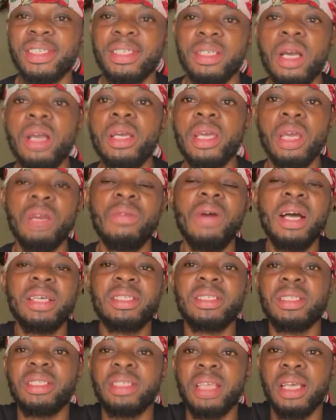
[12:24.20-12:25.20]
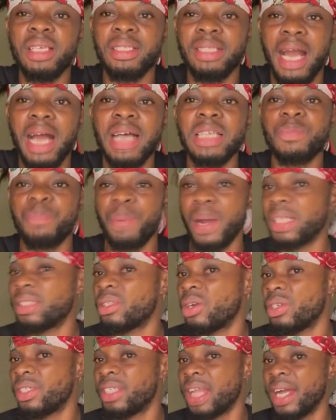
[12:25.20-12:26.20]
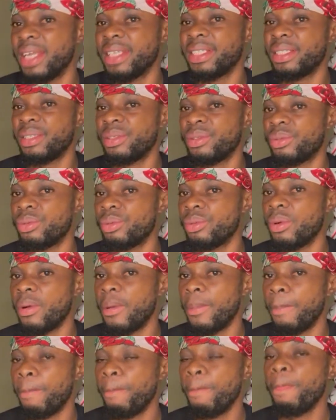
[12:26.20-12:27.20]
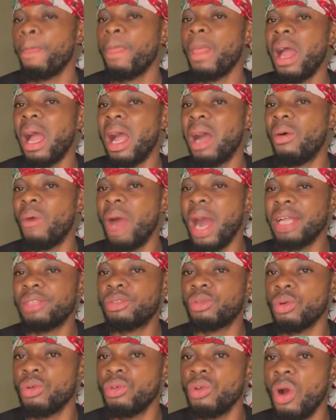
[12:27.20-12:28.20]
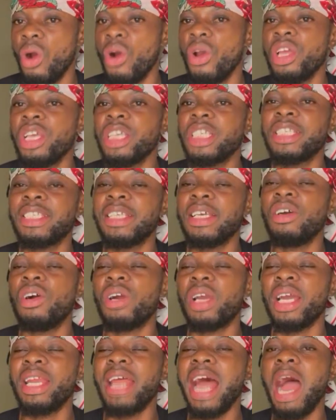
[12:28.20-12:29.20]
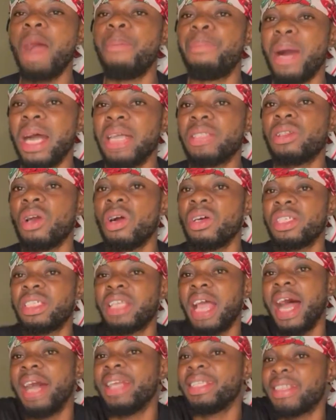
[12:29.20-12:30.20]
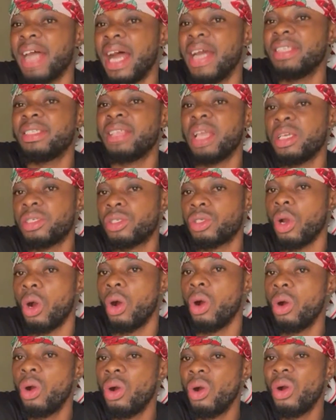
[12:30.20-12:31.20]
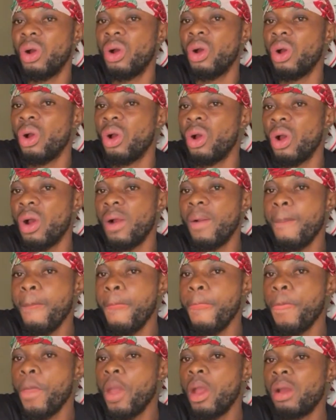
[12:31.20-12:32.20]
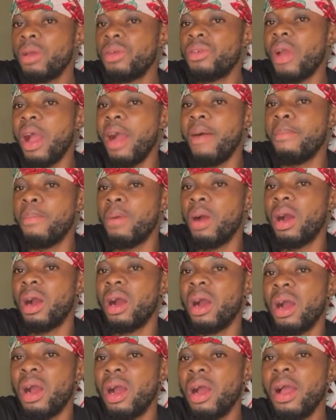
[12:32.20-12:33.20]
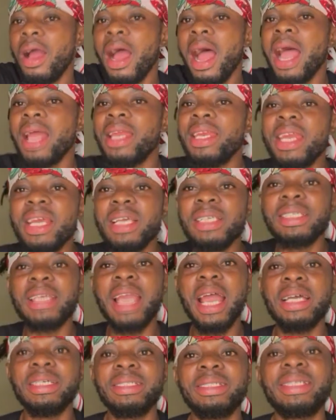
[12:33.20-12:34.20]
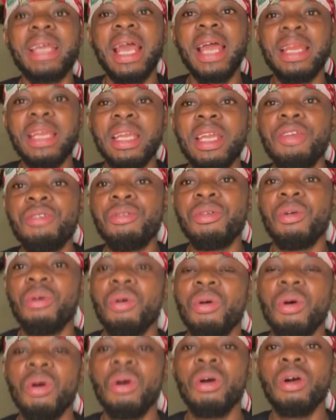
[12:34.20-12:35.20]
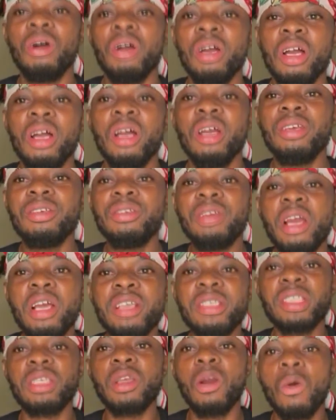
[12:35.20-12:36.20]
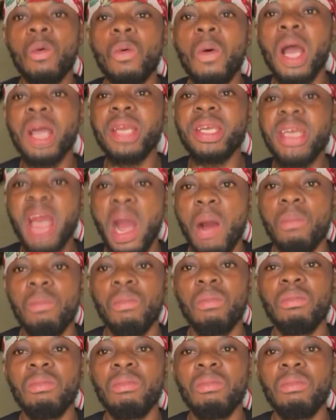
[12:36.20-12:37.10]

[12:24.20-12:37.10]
Okay, once you say that's part of charity too. I want to know, is the okay that part of charitization? You are, and this girl telling you, use your condom.